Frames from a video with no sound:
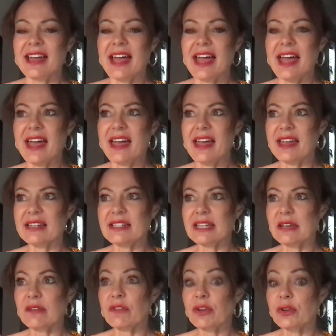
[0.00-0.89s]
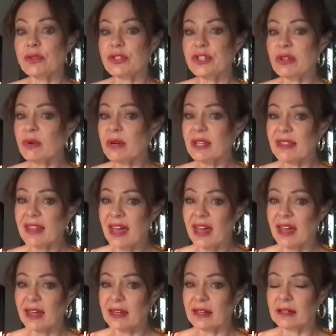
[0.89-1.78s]
And if you're doing
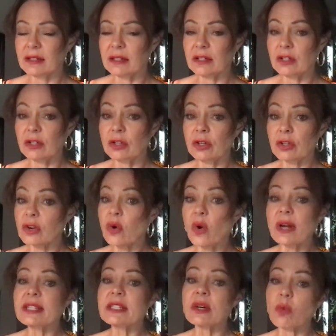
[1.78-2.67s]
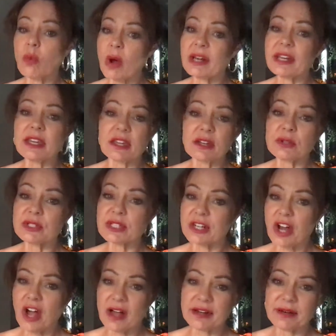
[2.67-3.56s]
that, you're going to want to use
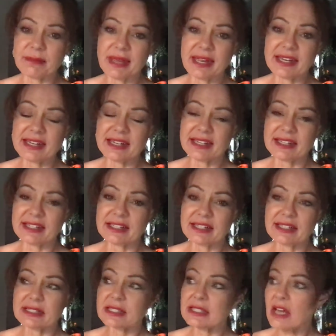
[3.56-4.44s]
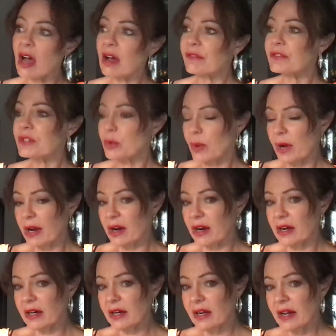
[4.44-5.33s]
an automated
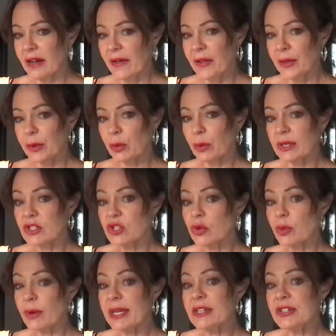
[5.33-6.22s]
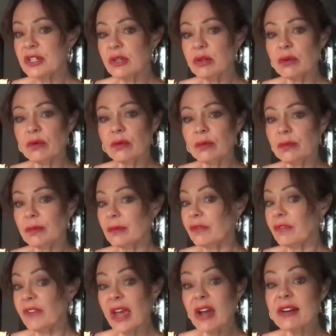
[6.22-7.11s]
software, which we do
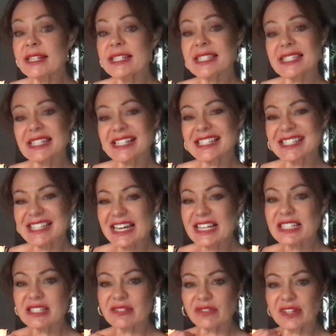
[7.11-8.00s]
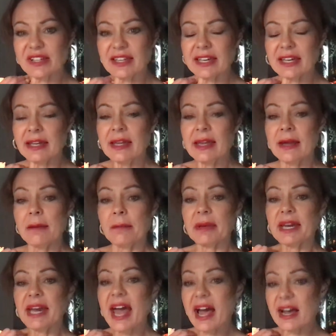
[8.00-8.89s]
very successfully,
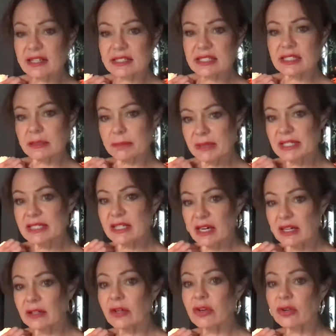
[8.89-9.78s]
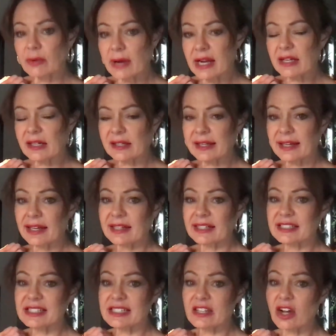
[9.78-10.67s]
but it has to be done correctly,
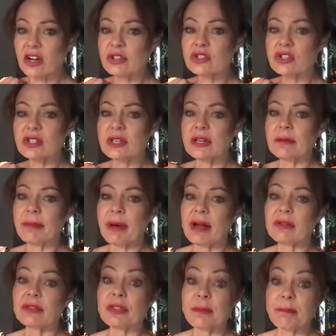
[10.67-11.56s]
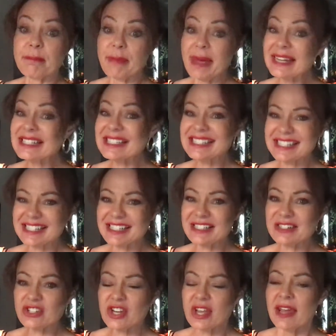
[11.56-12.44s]
and it's largely about the
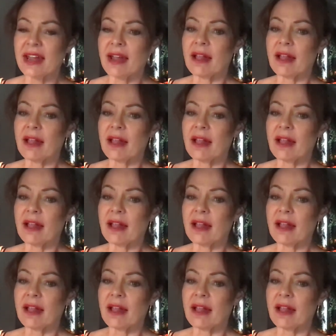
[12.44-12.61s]
message.